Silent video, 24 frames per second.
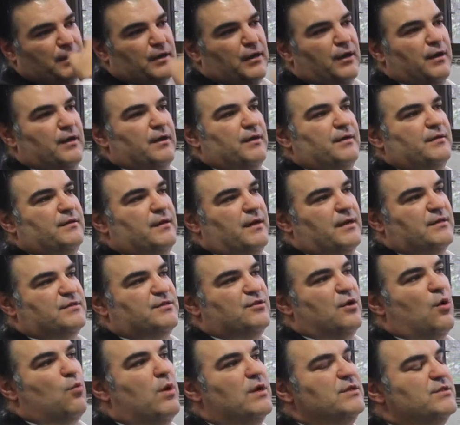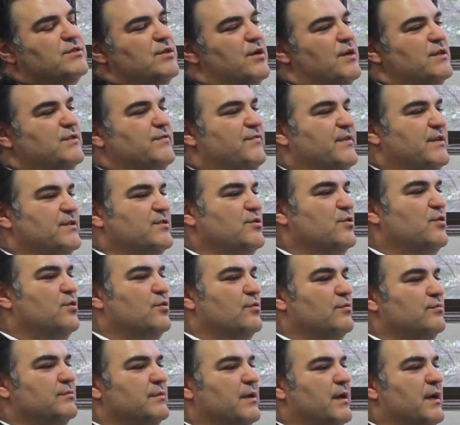it's not one size fits
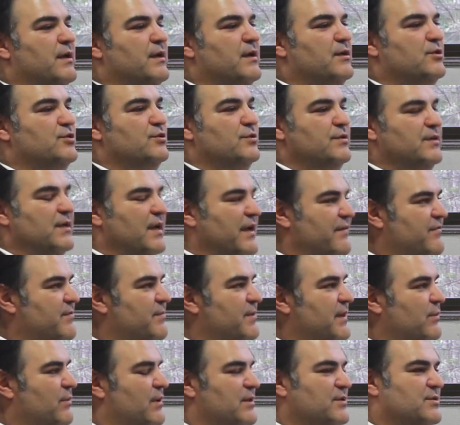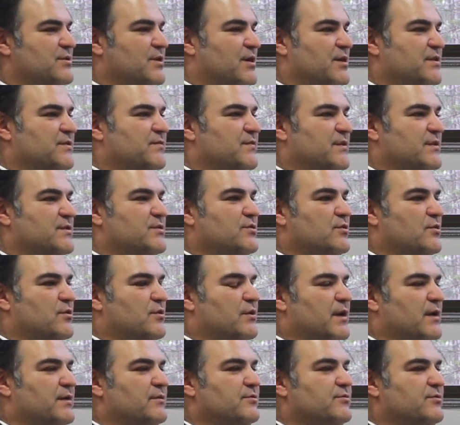all, and it should never be one size fits
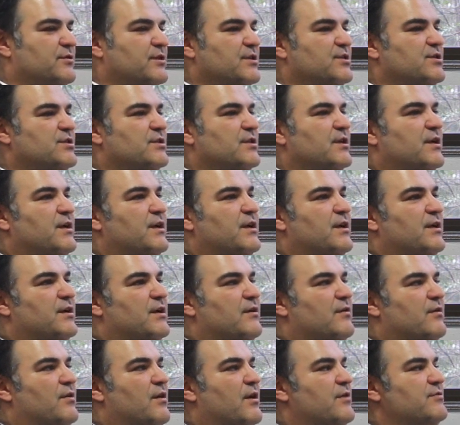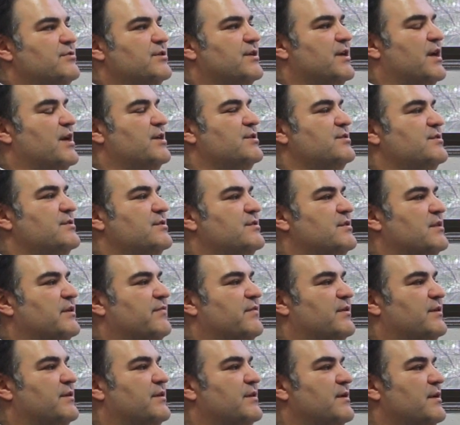all. And traditionally, higher education has
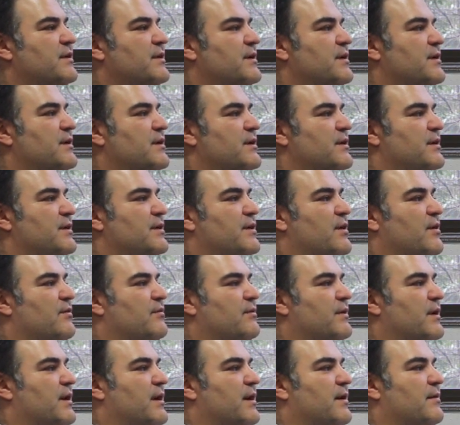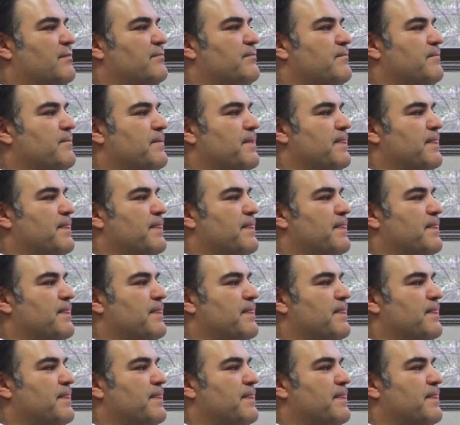delivered a